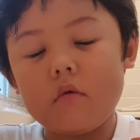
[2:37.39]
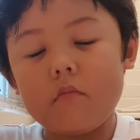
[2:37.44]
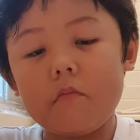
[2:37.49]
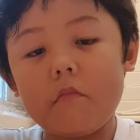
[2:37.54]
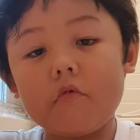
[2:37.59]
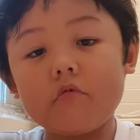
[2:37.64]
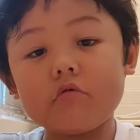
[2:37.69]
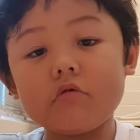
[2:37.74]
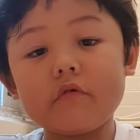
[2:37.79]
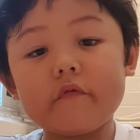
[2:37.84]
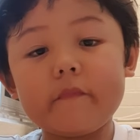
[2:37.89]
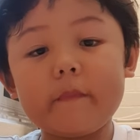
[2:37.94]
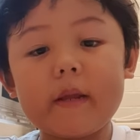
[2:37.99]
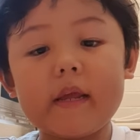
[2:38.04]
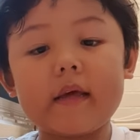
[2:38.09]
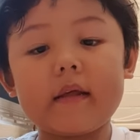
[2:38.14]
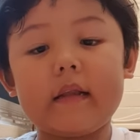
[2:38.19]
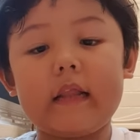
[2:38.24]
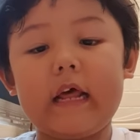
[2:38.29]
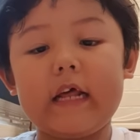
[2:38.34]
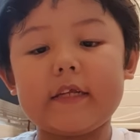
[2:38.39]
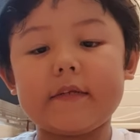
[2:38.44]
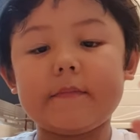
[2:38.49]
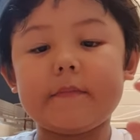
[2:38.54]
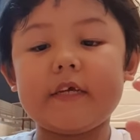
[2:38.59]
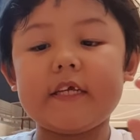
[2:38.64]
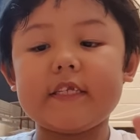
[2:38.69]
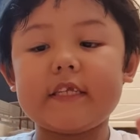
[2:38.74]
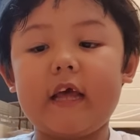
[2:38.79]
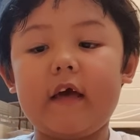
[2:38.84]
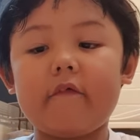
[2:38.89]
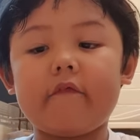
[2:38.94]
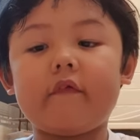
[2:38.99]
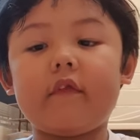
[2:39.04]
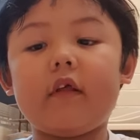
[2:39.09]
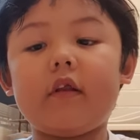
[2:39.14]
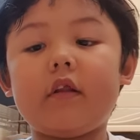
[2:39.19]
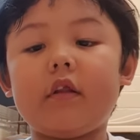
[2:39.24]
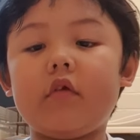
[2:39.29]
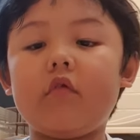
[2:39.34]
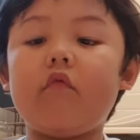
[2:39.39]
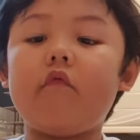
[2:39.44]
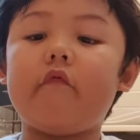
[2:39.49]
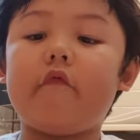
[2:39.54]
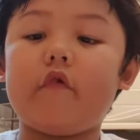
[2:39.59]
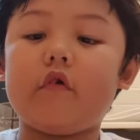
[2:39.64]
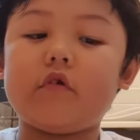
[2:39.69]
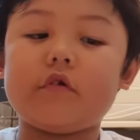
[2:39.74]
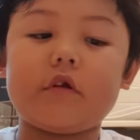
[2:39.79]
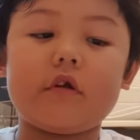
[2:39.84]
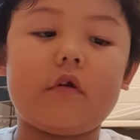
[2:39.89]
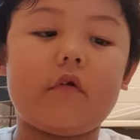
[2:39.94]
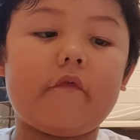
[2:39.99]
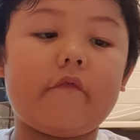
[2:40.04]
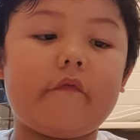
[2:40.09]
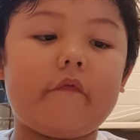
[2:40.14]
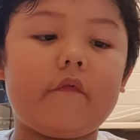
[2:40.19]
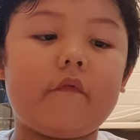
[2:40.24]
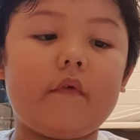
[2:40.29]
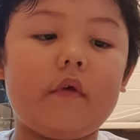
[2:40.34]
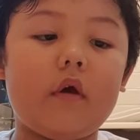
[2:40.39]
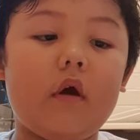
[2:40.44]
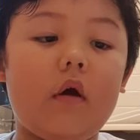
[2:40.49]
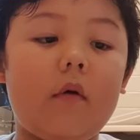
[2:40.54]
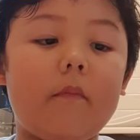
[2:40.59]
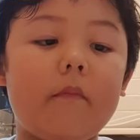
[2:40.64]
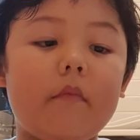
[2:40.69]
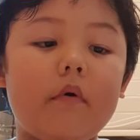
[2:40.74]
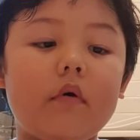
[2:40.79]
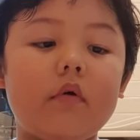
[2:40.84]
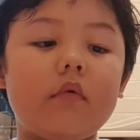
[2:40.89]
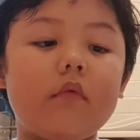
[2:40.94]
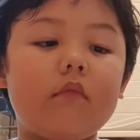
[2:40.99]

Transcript: Most of my classmates have the new version of Yum.